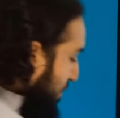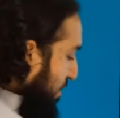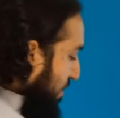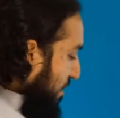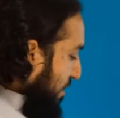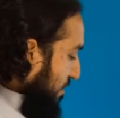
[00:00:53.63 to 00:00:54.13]
the
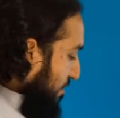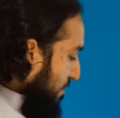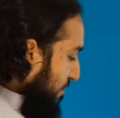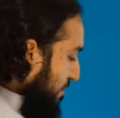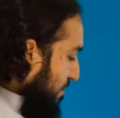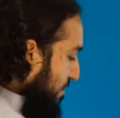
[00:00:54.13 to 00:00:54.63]
color.
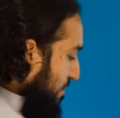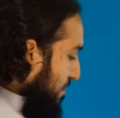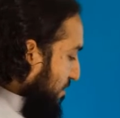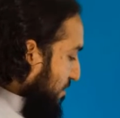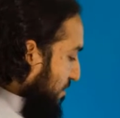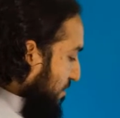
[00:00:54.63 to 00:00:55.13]

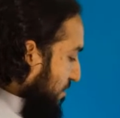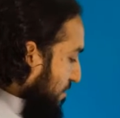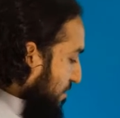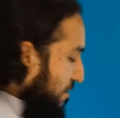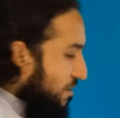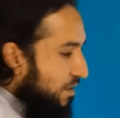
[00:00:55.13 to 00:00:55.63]

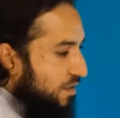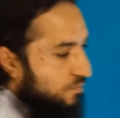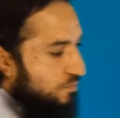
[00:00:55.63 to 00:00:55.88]
Okay, that